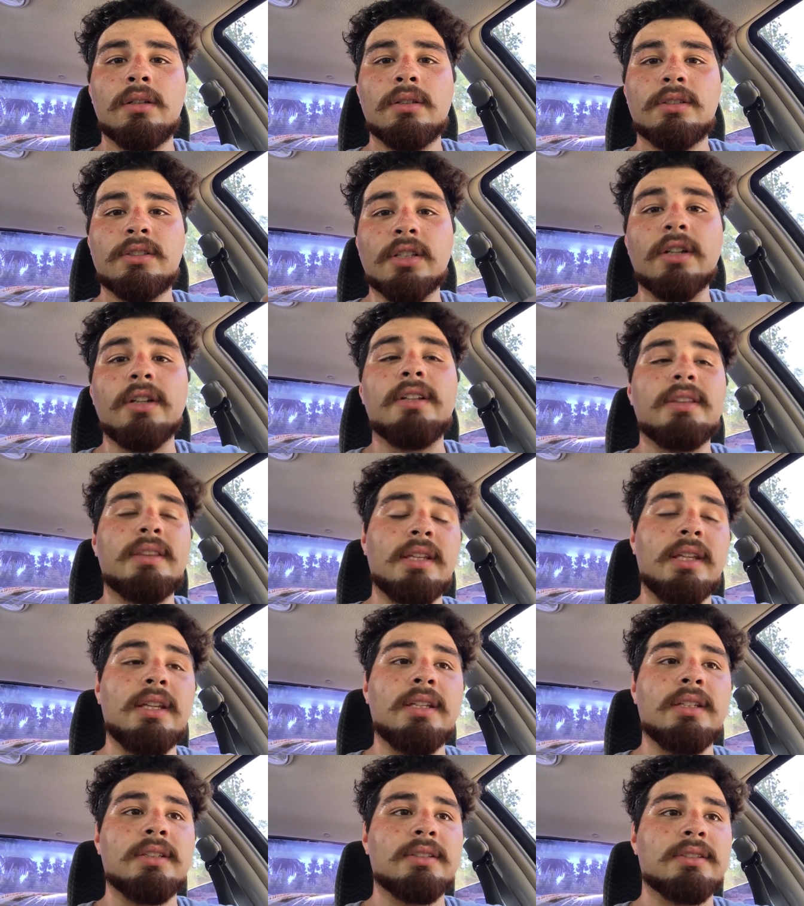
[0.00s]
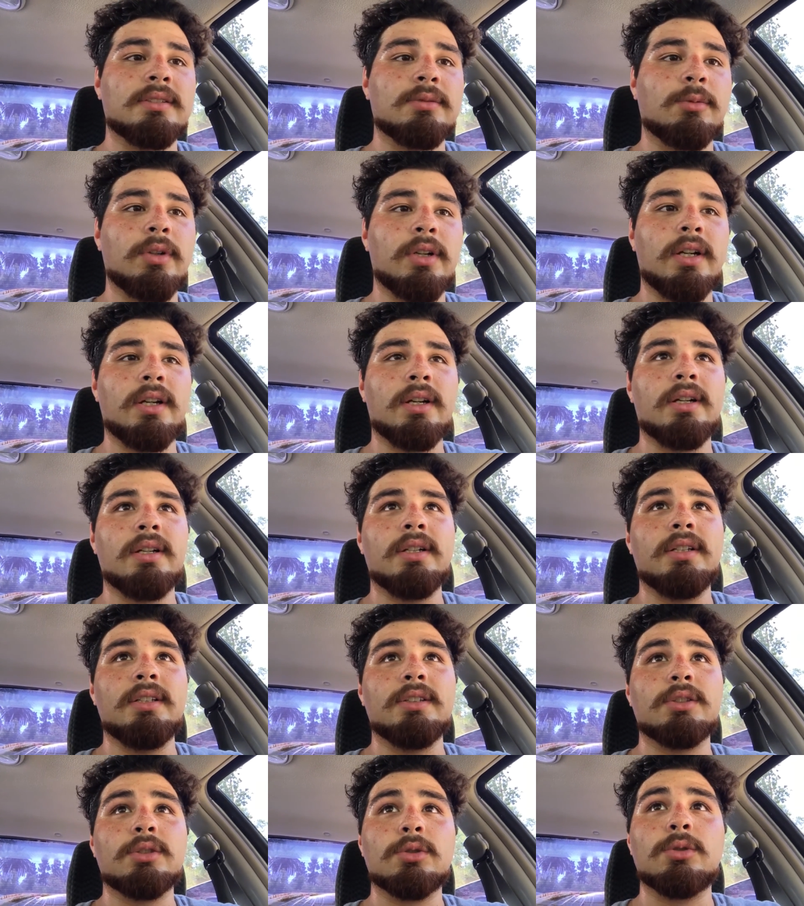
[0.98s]
certain things where
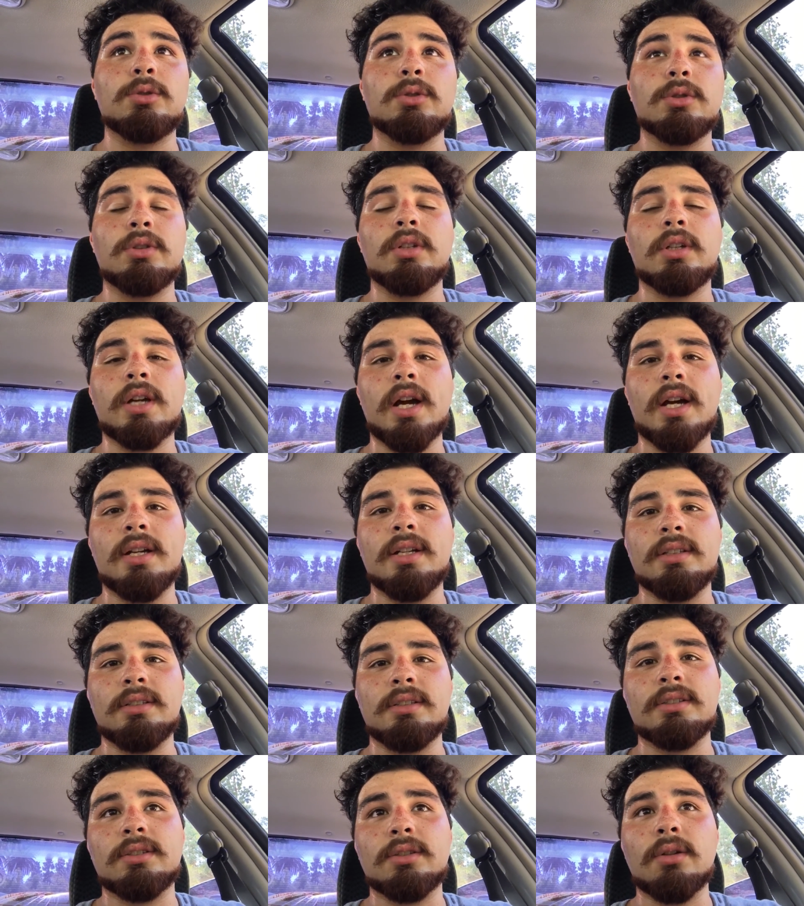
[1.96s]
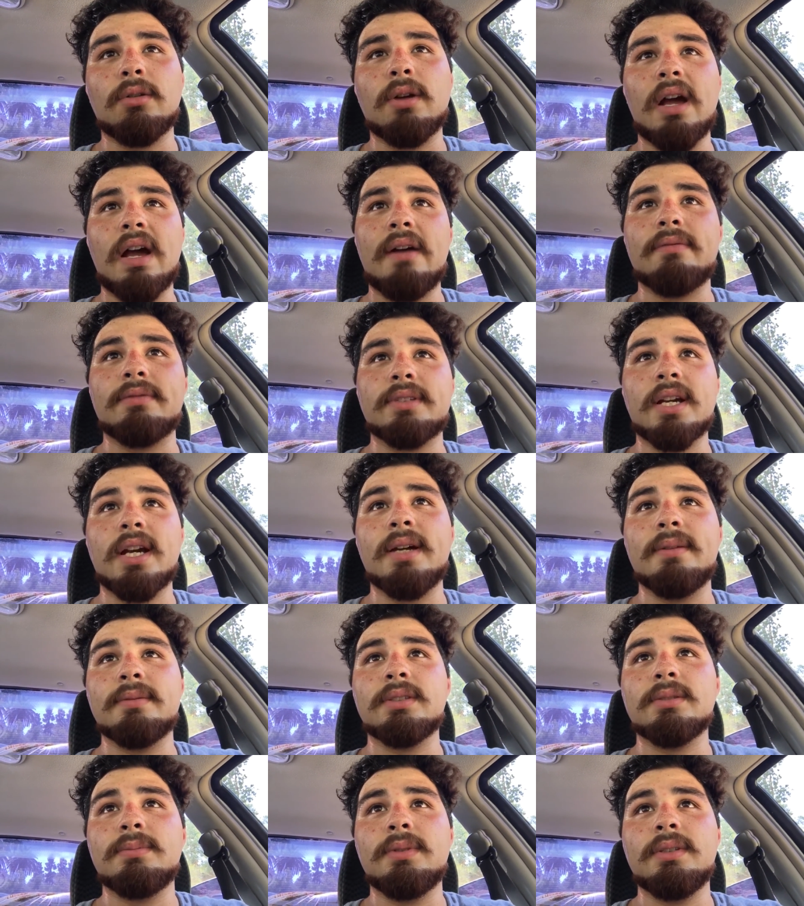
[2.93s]
in school you kind of just don't have
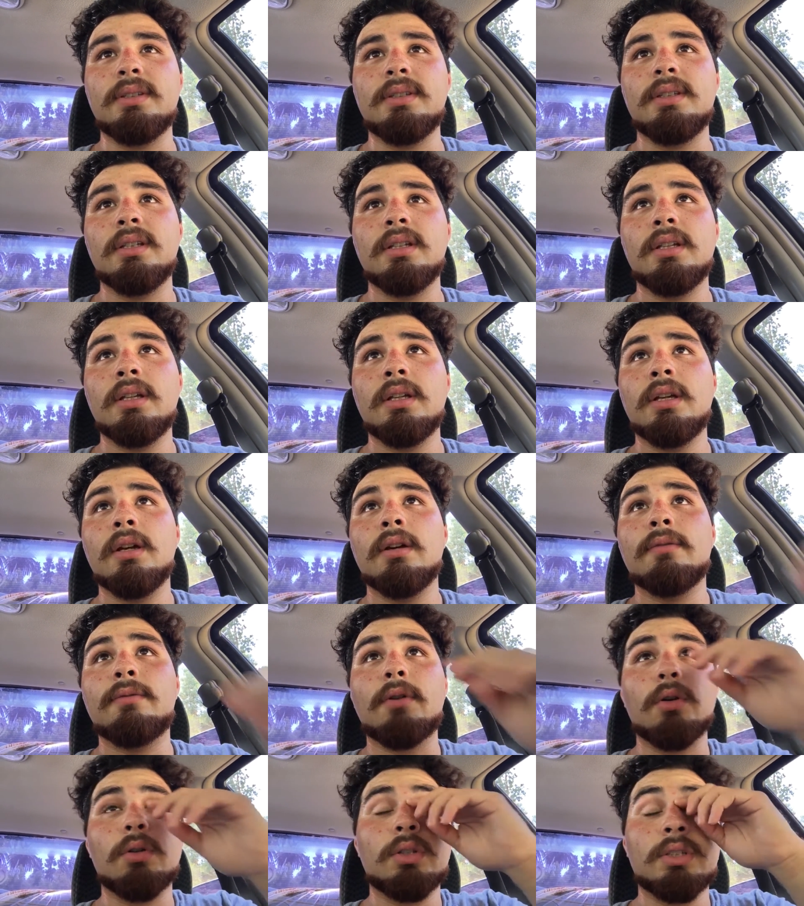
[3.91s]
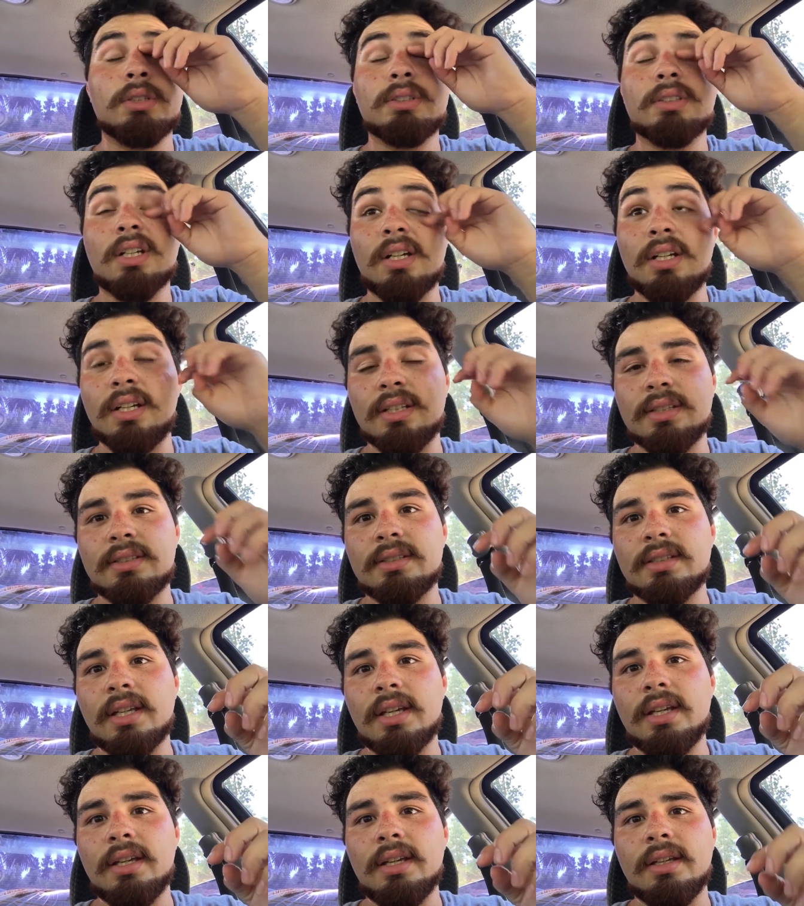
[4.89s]
time to be focused on, let's
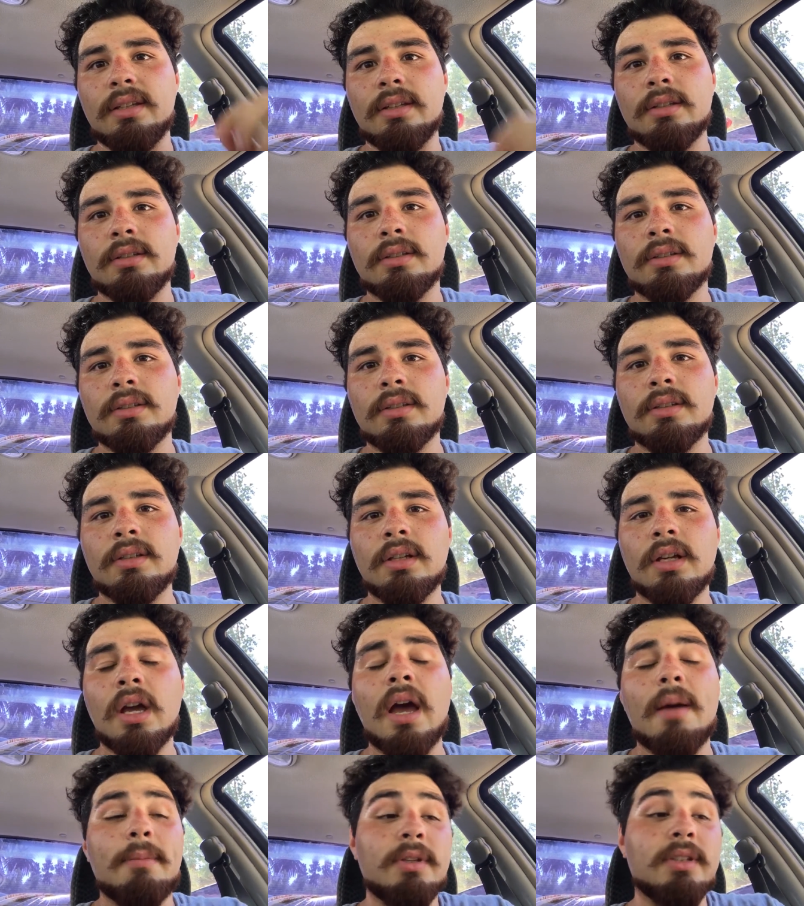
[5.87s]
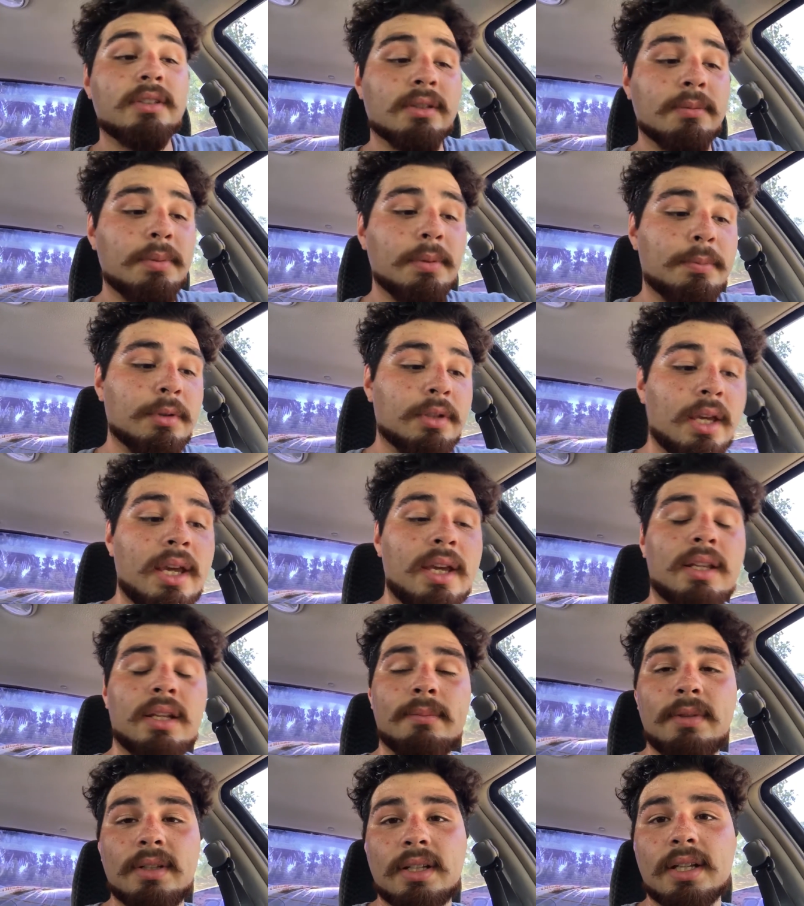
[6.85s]
say, I mean, some people
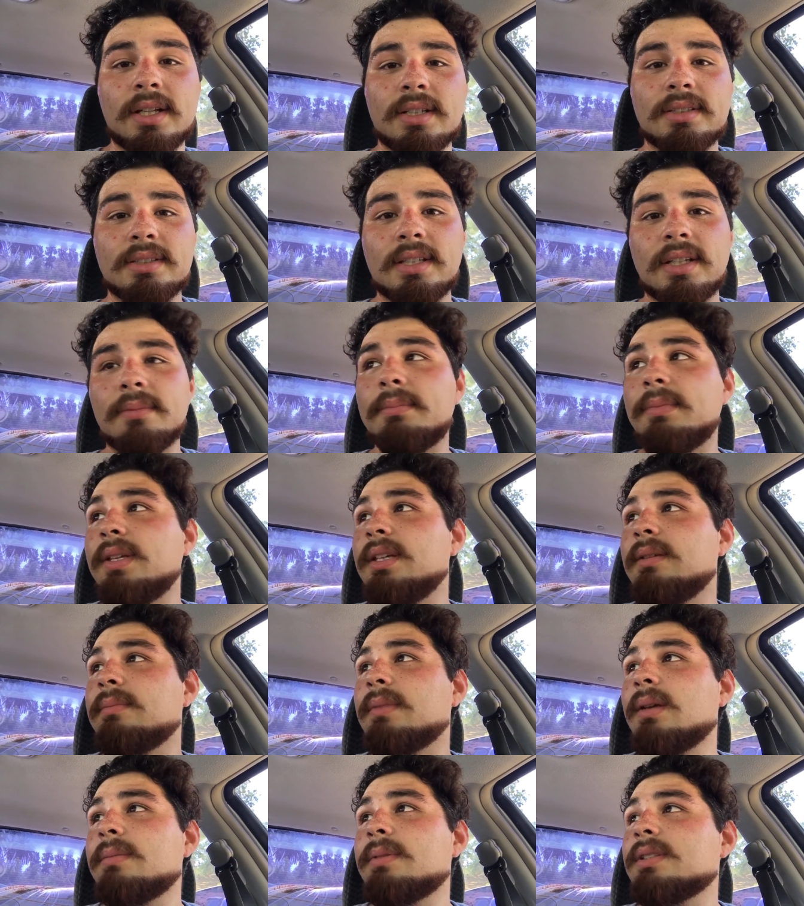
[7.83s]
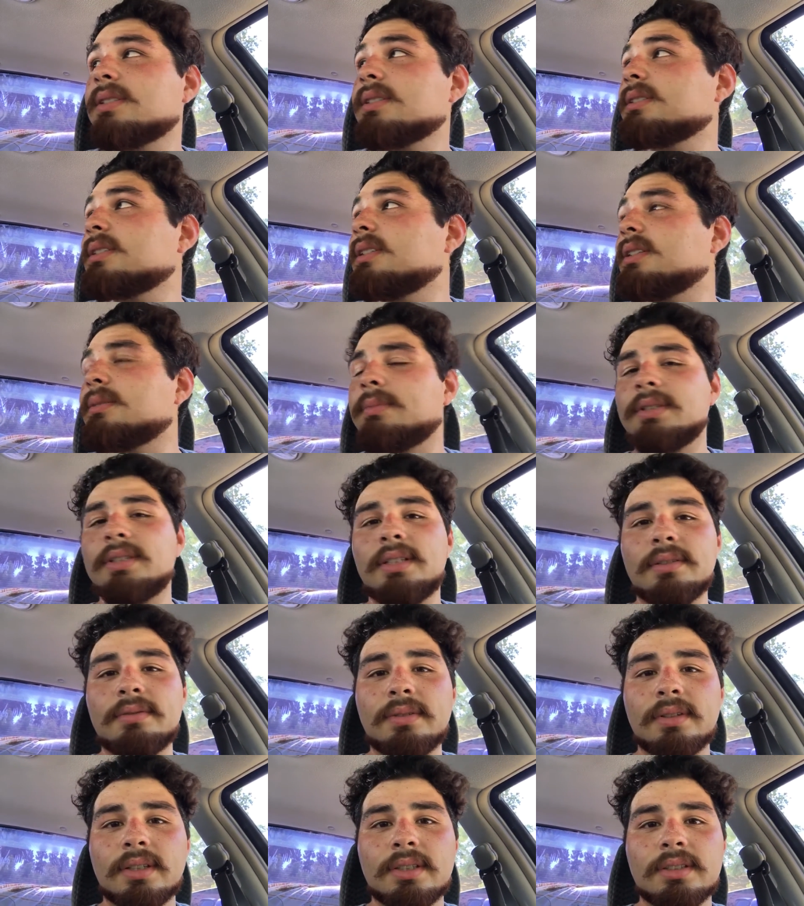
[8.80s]
can. I mean, like I said, me maybe it's just a little bit
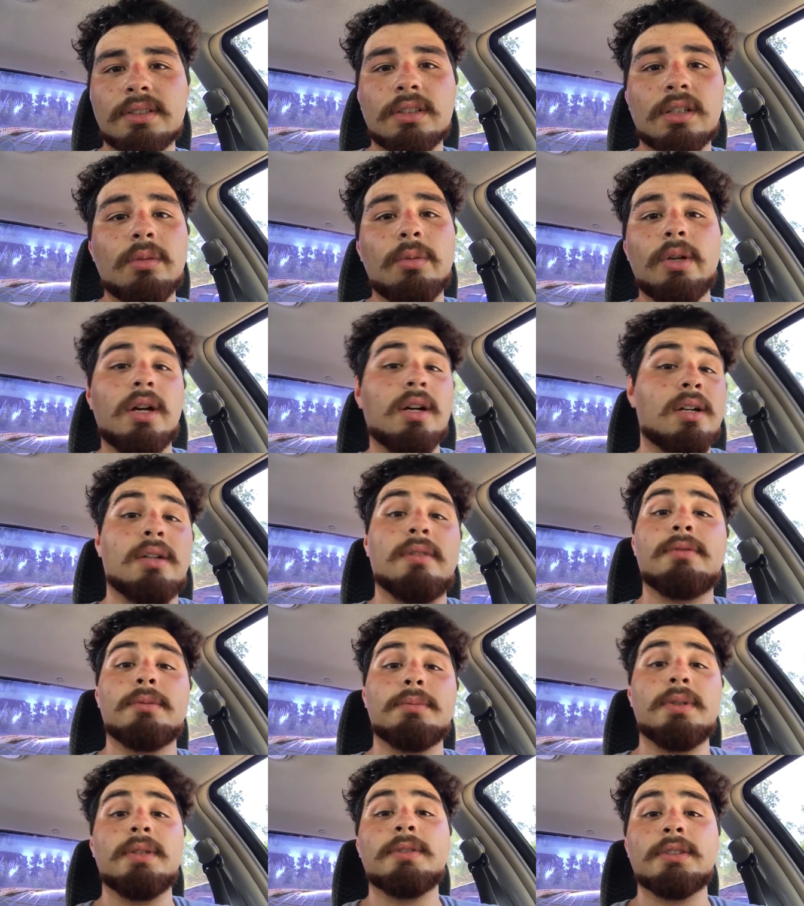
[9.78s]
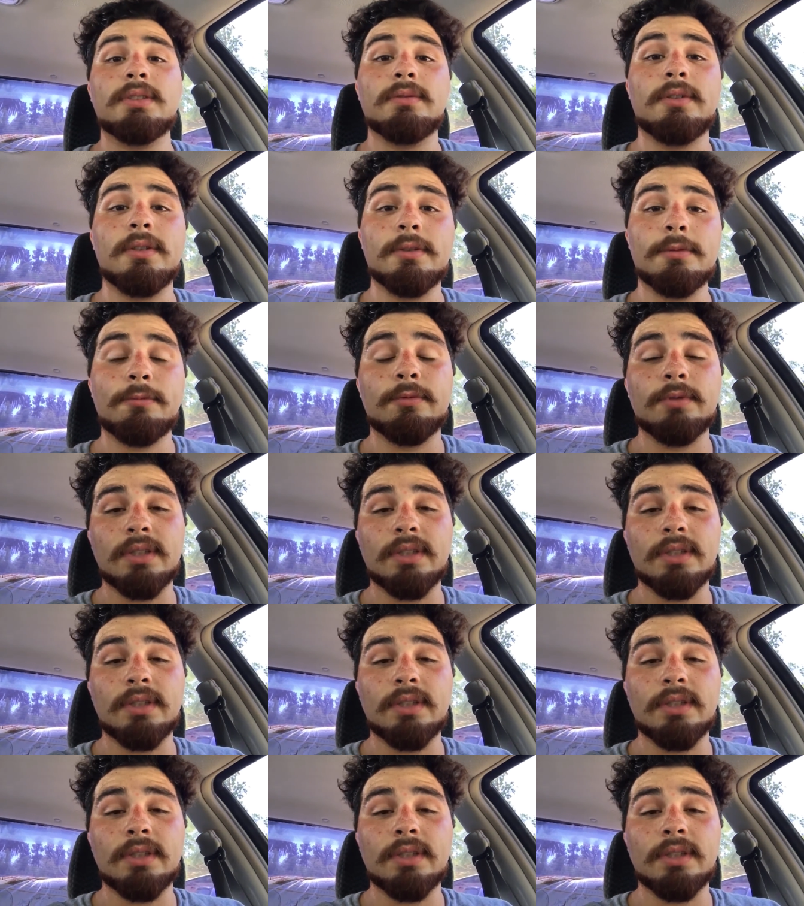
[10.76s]
different because you know we all come from this, this